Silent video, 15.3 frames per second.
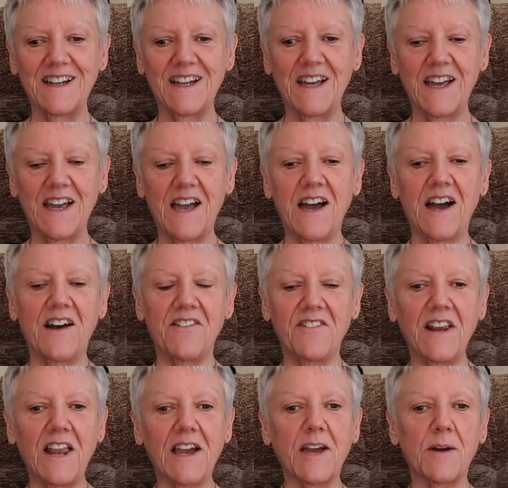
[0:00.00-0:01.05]
I
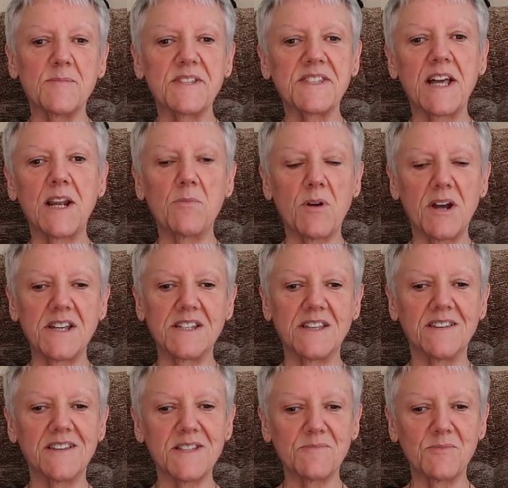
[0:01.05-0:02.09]
feel like I'm
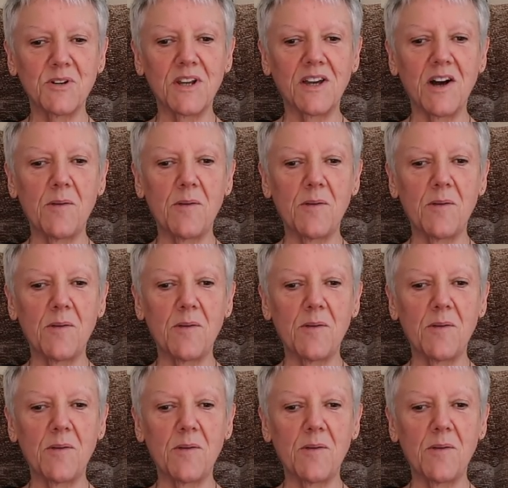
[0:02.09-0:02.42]
celebrating this morning.